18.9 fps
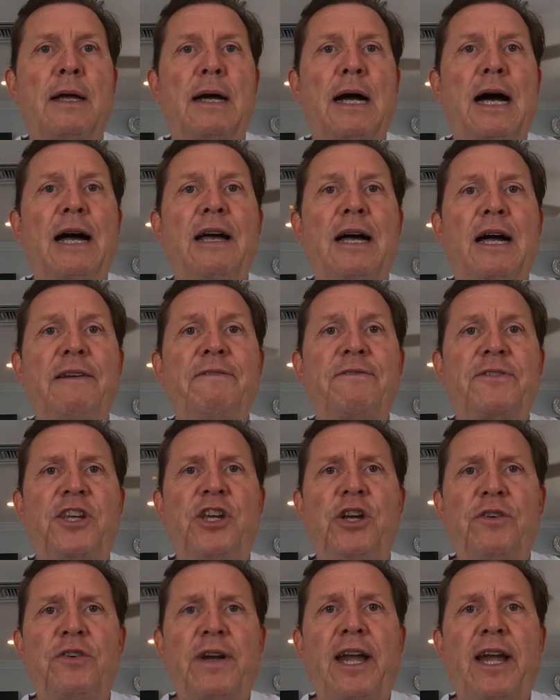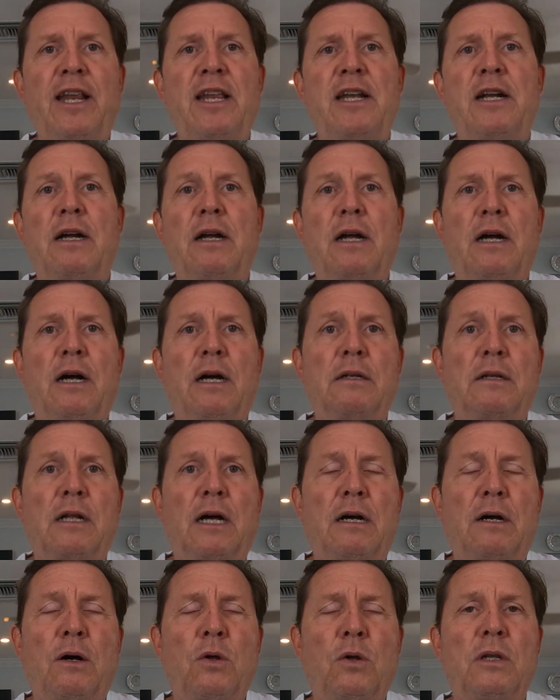I've curated
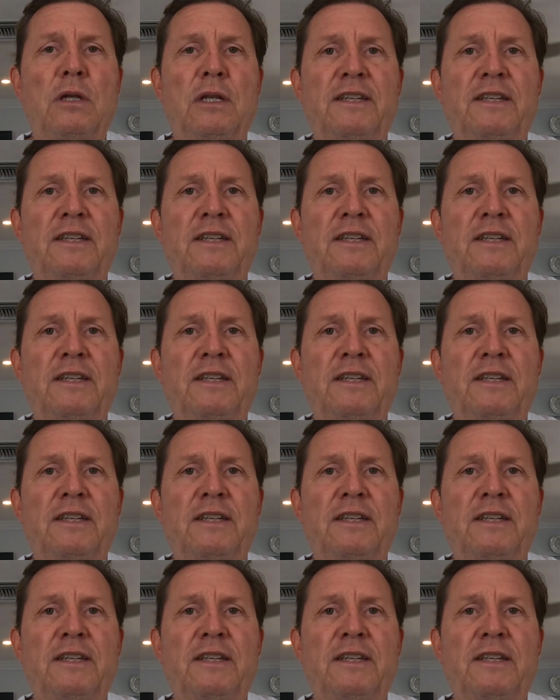a whole